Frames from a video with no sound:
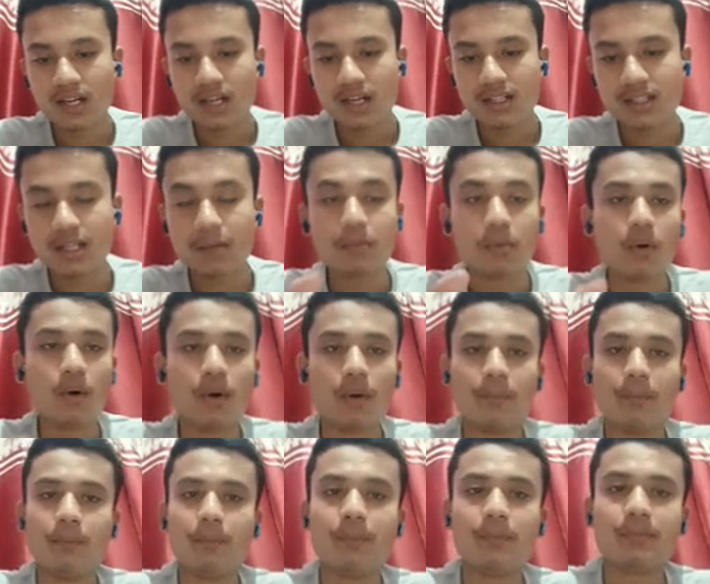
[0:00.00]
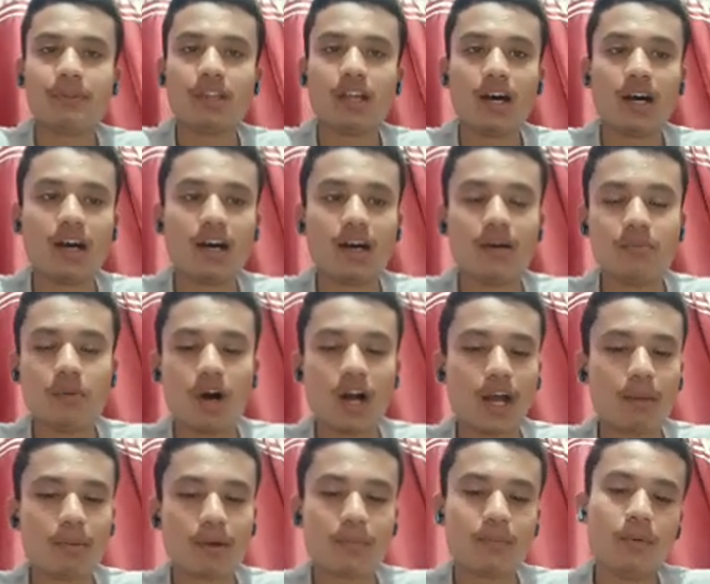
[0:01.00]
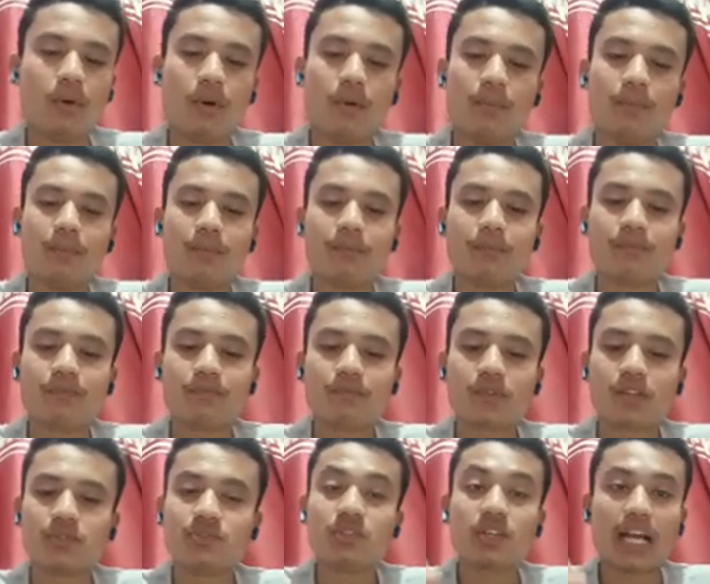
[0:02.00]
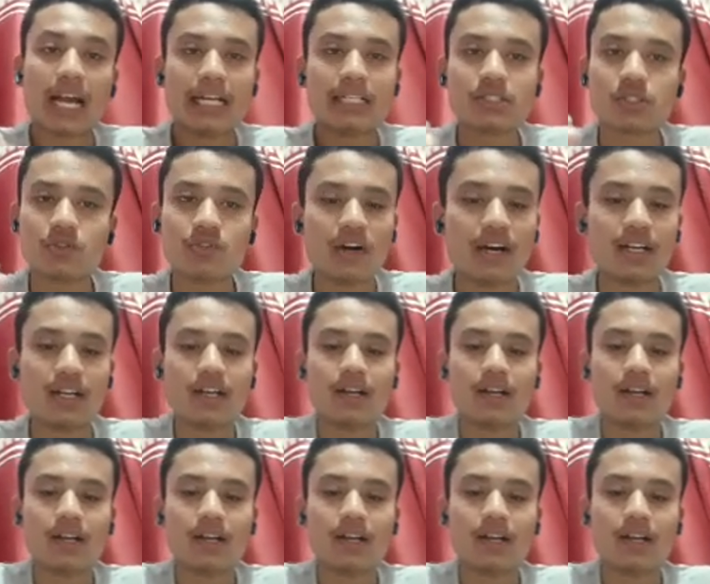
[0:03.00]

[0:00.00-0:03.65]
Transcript: the poem, the mock epic poem. So Canto 1.